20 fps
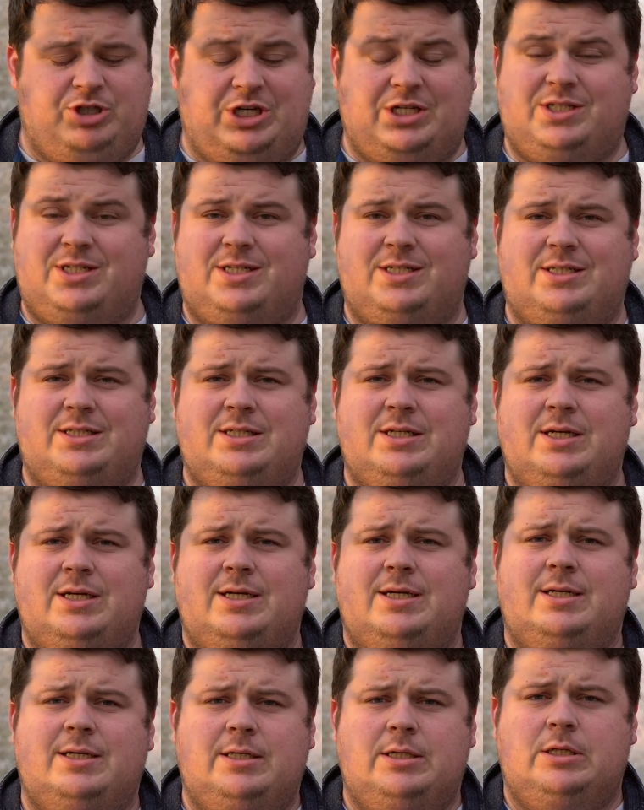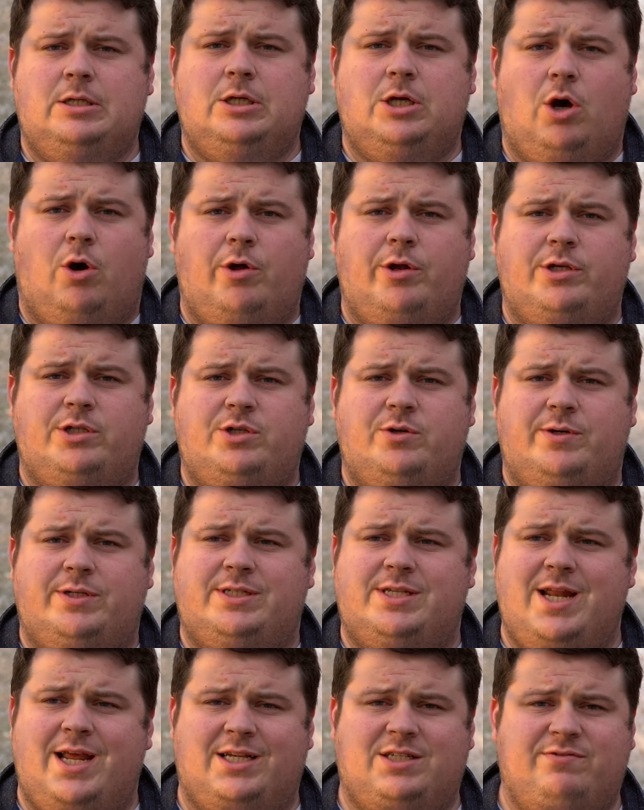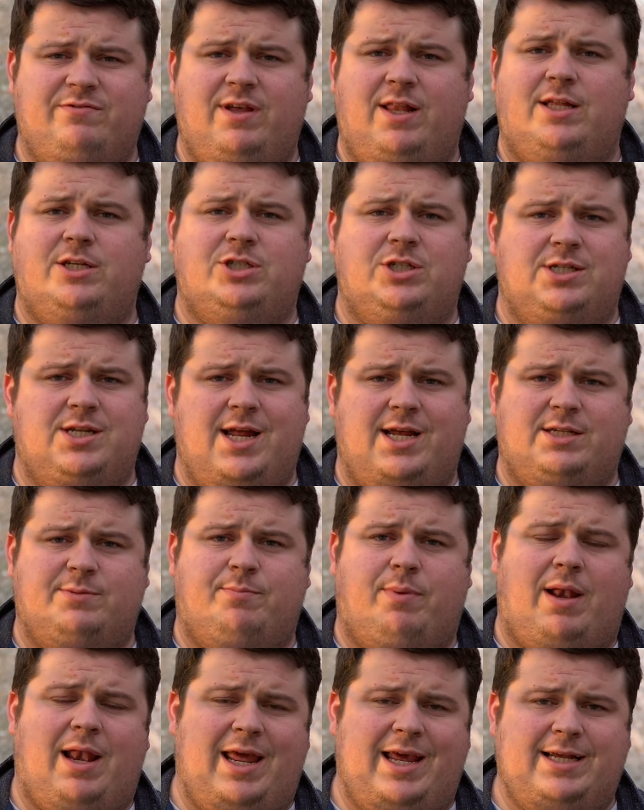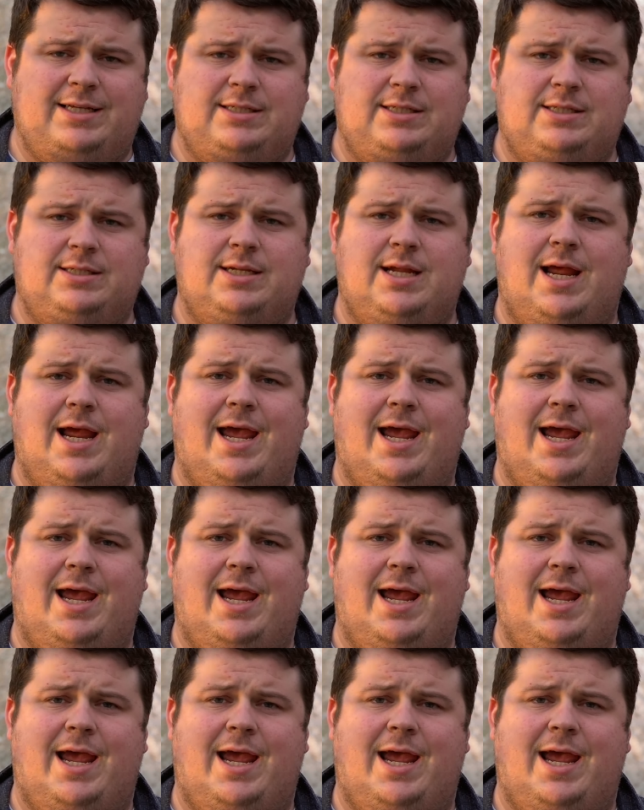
Jesus gone to his next village, his next place,